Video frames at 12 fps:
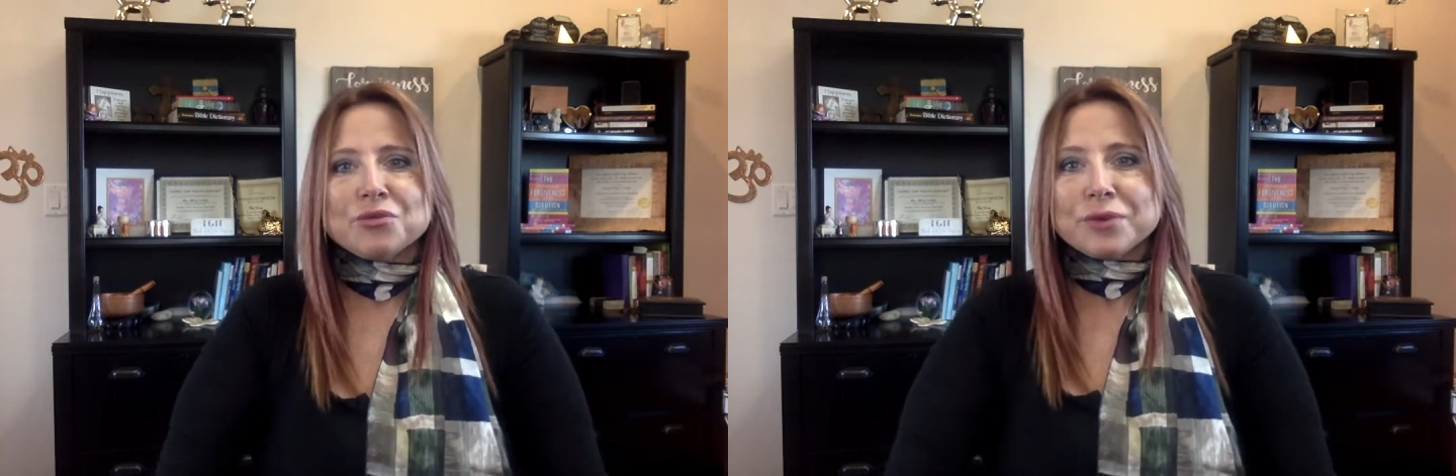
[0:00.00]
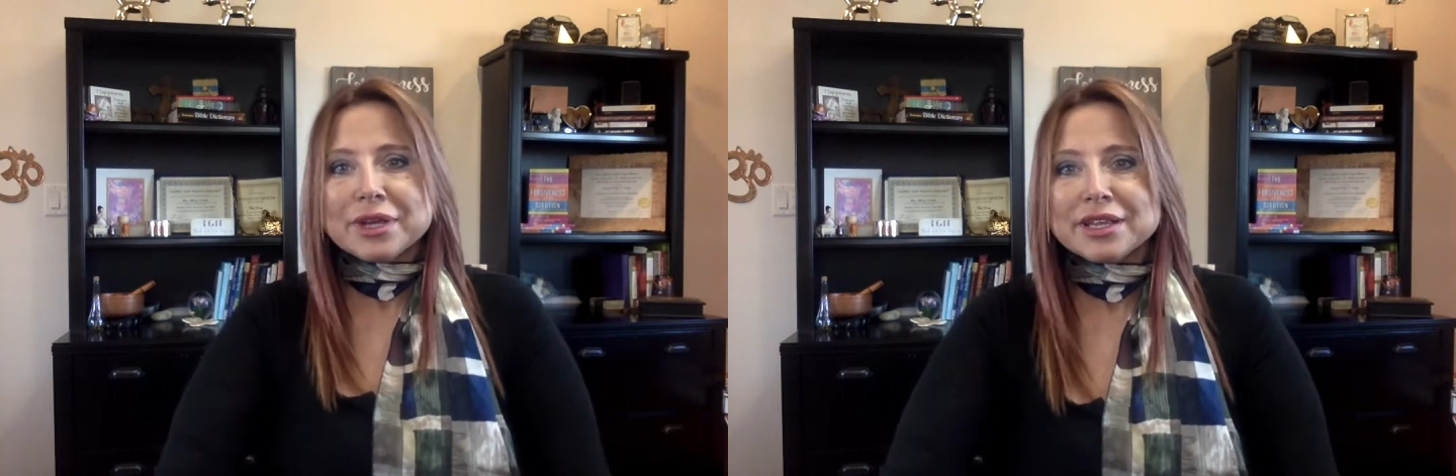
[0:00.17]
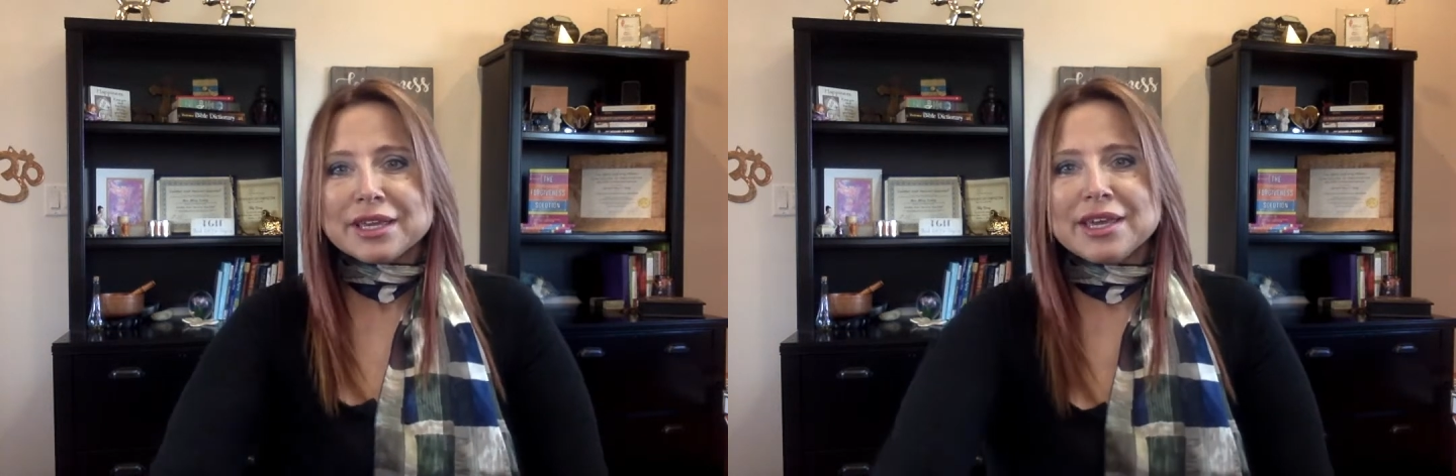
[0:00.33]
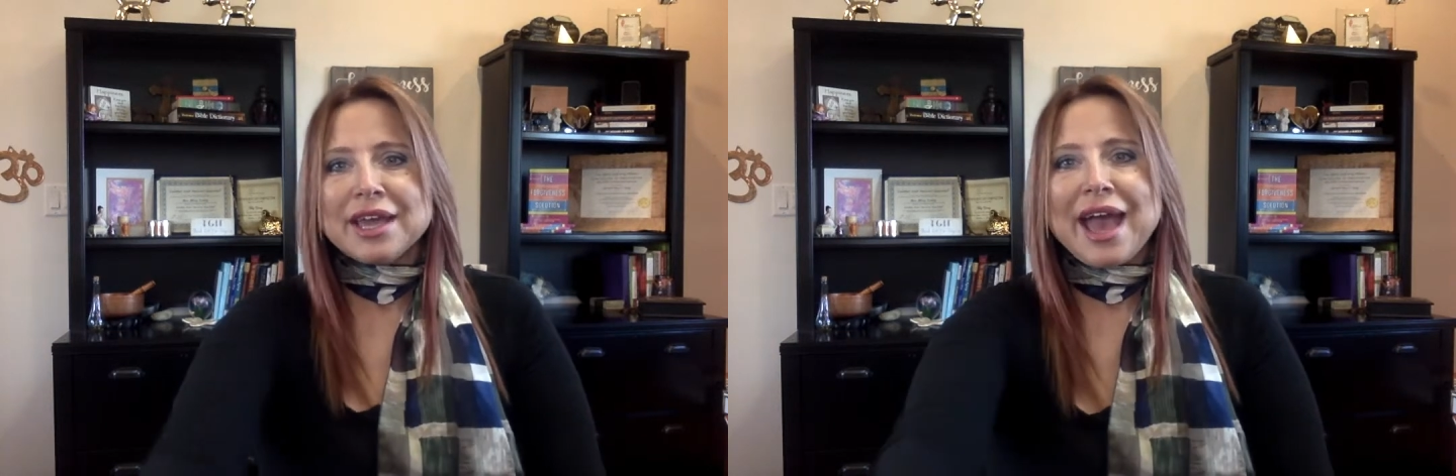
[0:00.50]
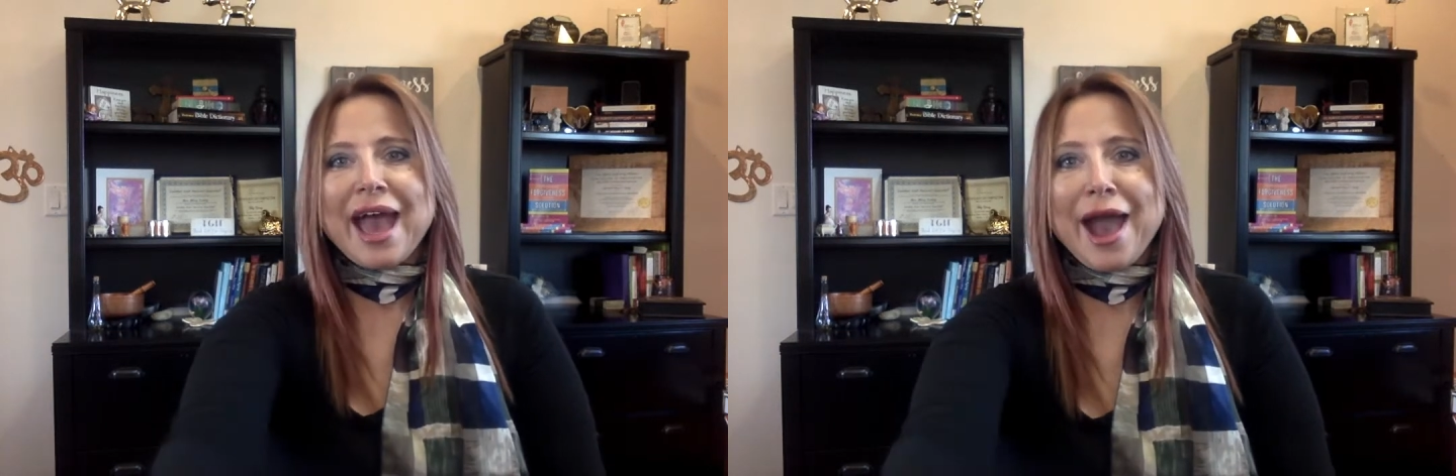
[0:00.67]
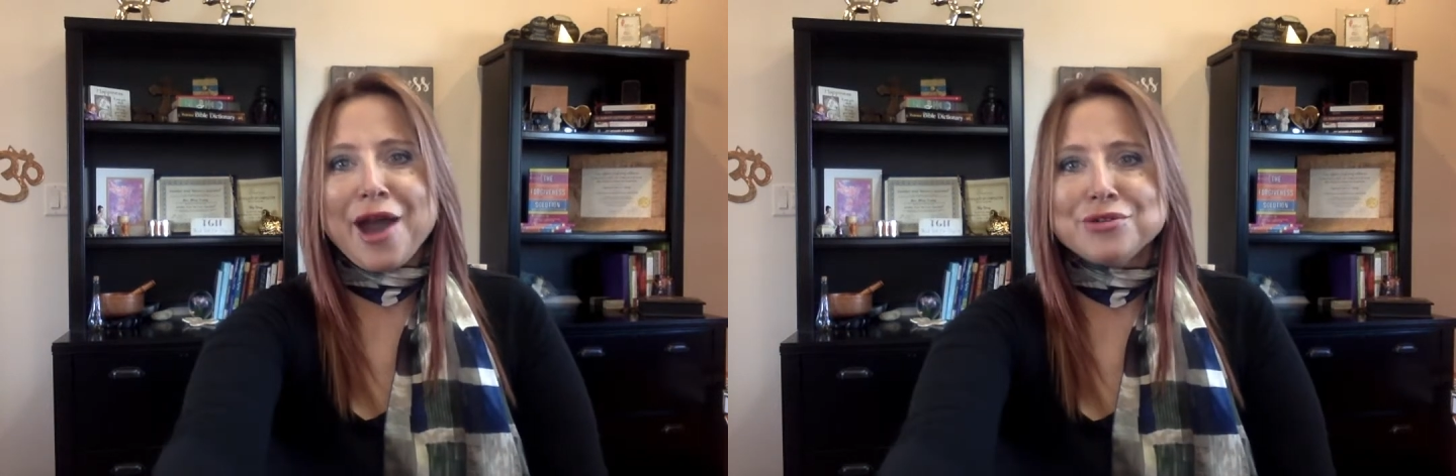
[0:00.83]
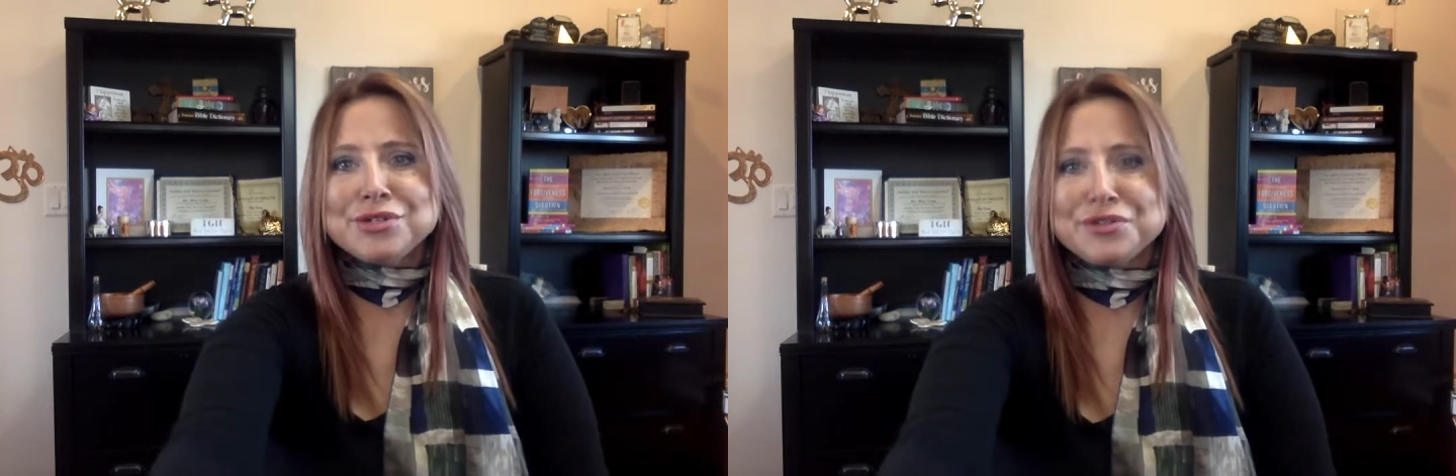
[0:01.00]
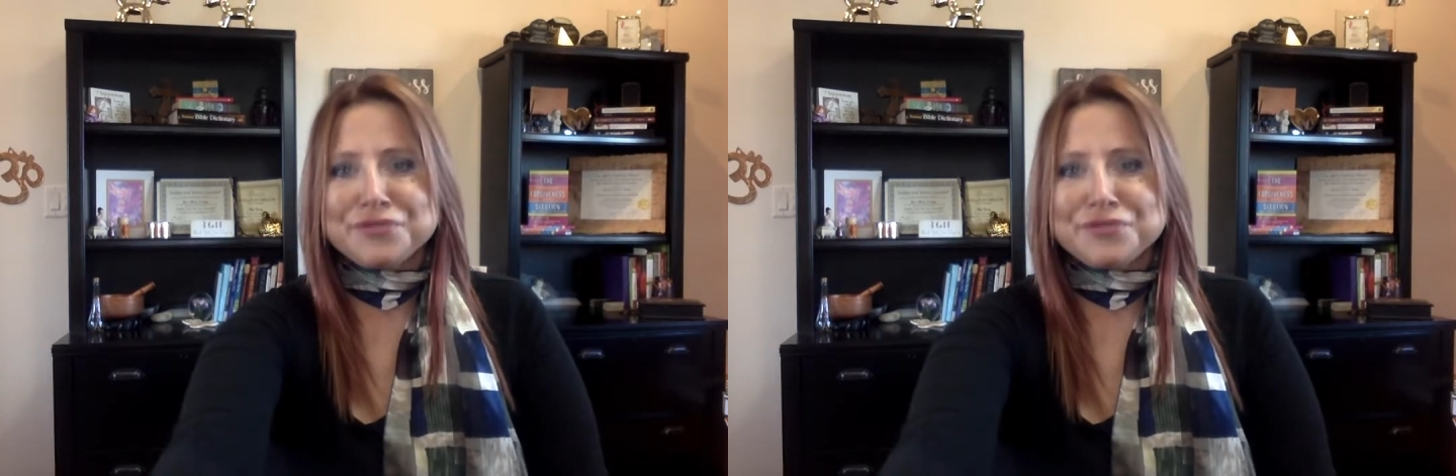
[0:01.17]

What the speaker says: Really, how to